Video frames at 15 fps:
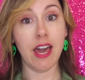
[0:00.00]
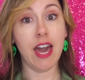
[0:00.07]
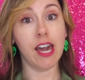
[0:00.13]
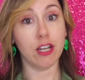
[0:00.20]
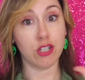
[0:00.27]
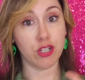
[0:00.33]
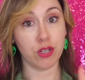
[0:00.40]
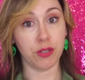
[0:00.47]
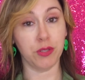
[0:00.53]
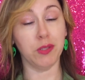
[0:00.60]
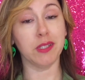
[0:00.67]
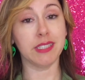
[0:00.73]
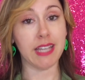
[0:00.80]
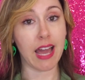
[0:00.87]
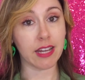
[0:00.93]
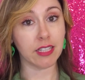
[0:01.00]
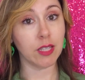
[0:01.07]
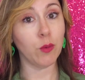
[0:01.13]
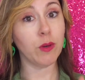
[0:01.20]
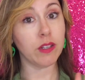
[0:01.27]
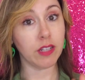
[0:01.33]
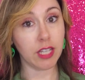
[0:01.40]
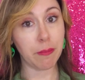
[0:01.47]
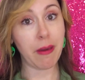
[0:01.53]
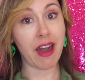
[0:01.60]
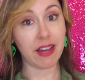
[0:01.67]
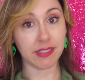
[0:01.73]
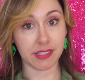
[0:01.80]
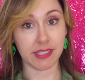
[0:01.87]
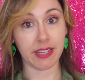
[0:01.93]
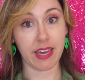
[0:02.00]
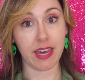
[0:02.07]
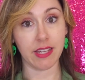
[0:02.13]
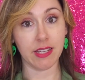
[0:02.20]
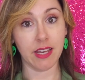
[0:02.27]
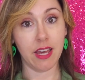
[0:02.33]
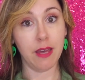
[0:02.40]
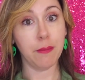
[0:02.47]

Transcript: has shown you exactly what knee pads to get